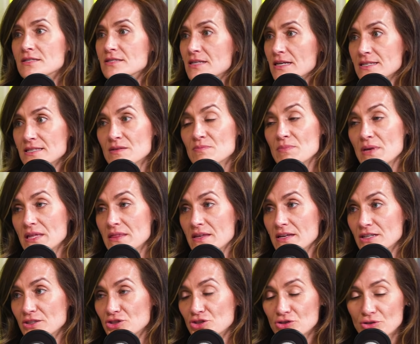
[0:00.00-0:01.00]
doesn't mean
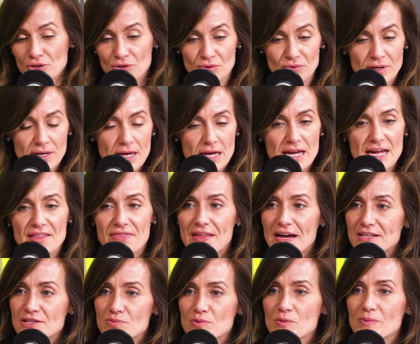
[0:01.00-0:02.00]
that it's true. And
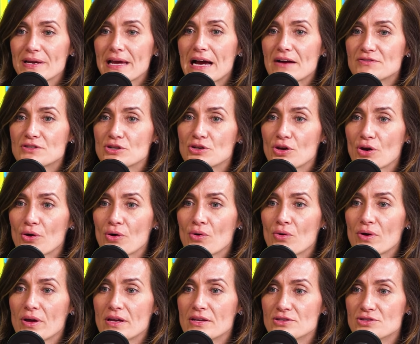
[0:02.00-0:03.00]
that's where we have to
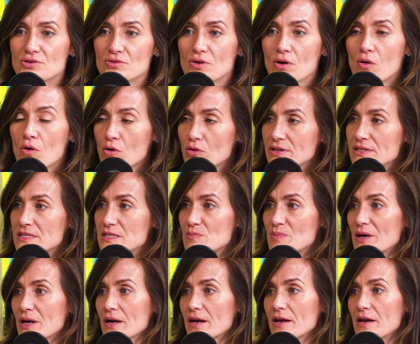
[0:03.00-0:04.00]
go into the Holy
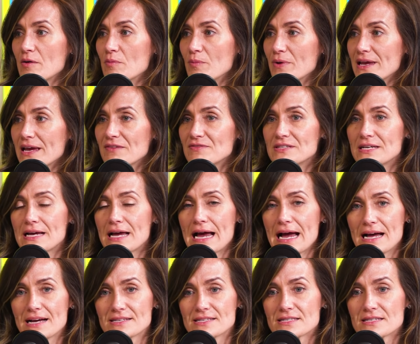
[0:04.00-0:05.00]
Spirit, and we have to
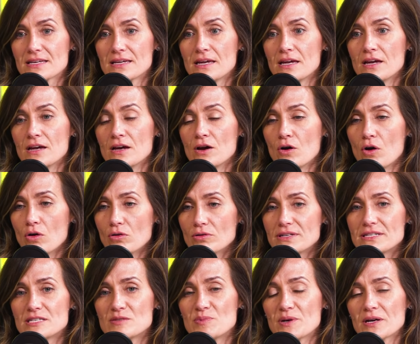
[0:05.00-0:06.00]
ask Holy
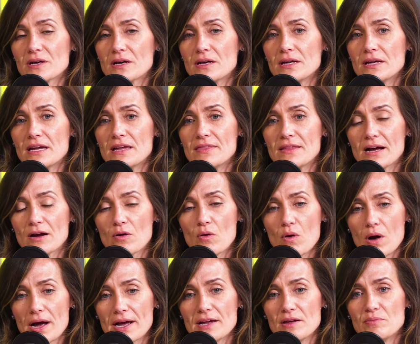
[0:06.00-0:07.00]
Spirit in that
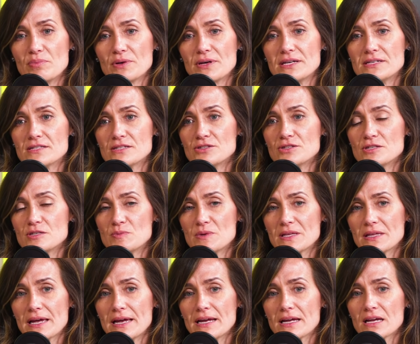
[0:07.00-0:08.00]
quiet place and just be
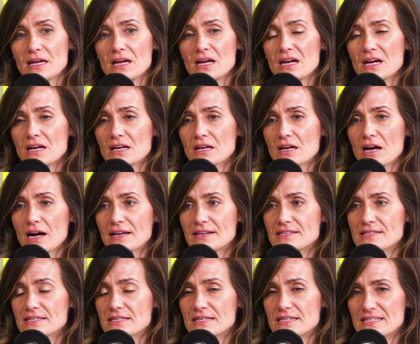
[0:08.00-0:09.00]
like, God,
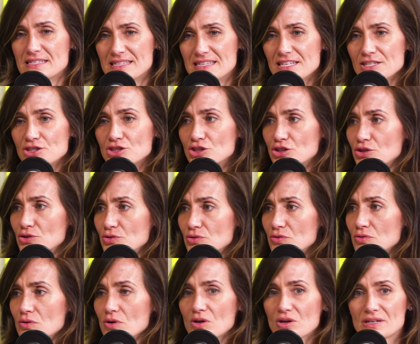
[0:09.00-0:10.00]
is this
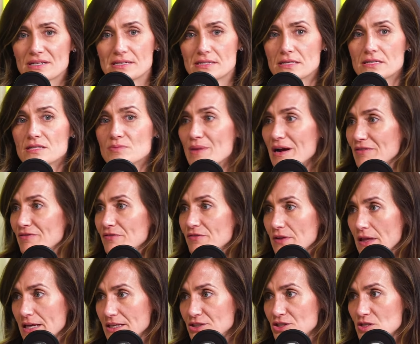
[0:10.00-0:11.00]
you, or is this my
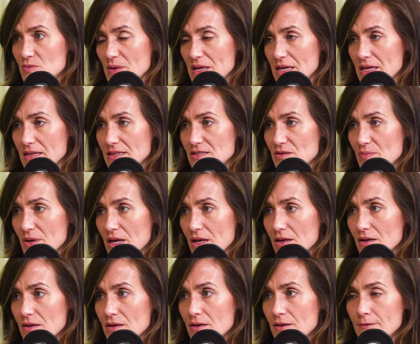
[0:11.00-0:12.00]
flesh speaking to
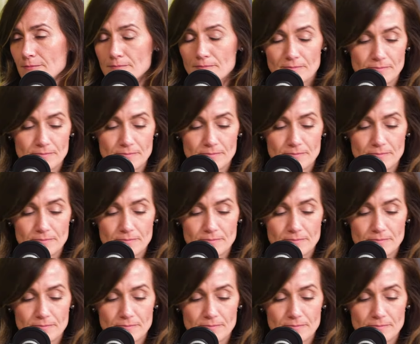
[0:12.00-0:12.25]
me?